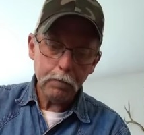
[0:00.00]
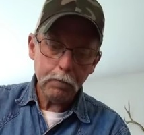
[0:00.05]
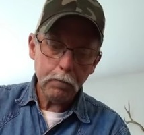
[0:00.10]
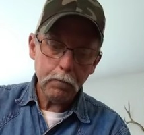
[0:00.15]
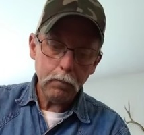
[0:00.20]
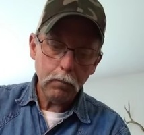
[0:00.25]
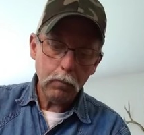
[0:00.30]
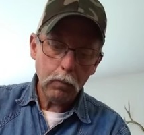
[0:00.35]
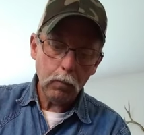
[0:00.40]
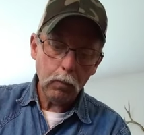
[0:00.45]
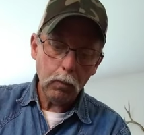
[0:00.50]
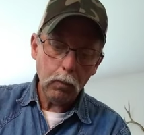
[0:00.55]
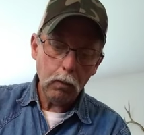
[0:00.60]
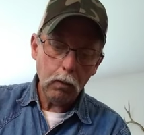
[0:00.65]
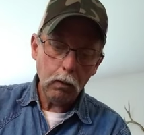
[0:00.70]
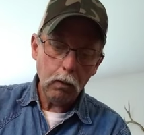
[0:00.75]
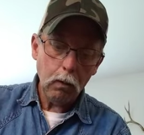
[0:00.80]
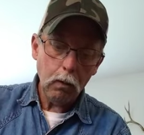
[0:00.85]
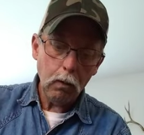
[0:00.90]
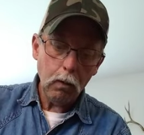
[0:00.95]

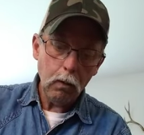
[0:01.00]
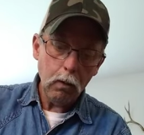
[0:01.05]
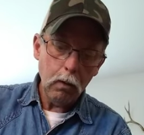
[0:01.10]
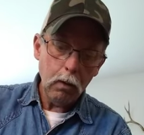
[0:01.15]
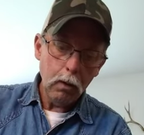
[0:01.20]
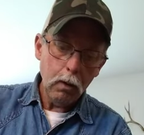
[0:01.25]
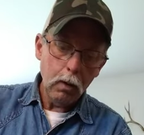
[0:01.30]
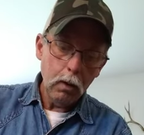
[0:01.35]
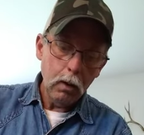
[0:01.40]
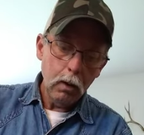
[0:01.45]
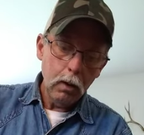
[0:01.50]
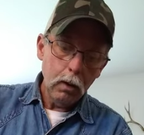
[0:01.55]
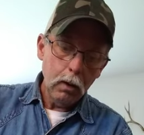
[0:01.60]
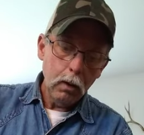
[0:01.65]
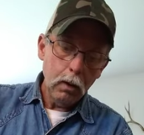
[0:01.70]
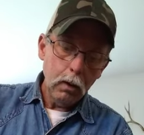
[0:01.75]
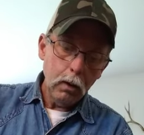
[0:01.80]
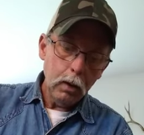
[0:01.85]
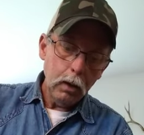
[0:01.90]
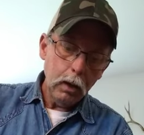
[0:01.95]

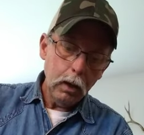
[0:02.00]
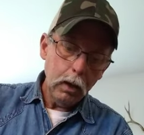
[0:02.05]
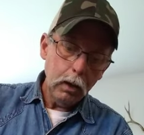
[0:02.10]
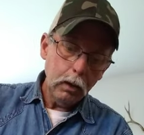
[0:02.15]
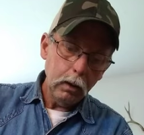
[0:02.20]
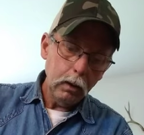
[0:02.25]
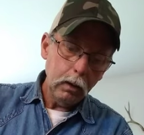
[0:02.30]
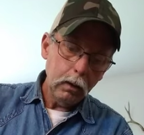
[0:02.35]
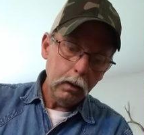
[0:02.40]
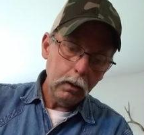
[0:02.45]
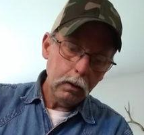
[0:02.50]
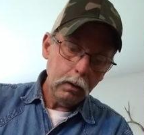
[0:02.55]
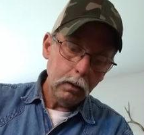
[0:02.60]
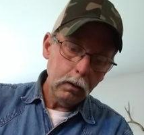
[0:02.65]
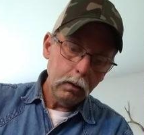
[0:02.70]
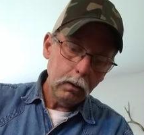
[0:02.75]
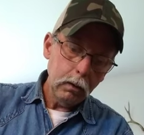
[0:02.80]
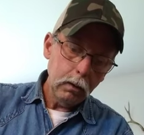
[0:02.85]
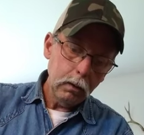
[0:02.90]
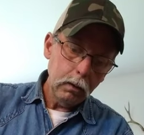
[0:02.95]

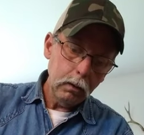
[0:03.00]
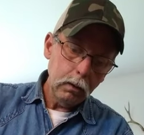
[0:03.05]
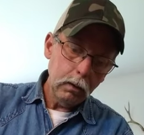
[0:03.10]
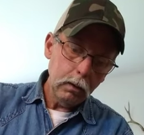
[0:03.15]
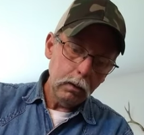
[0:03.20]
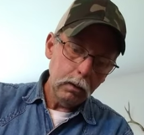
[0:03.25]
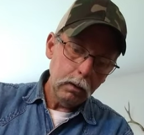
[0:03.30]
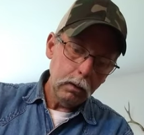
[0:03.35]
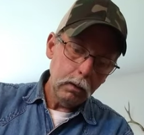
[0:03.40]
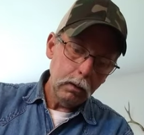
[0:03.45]
(no one is talking)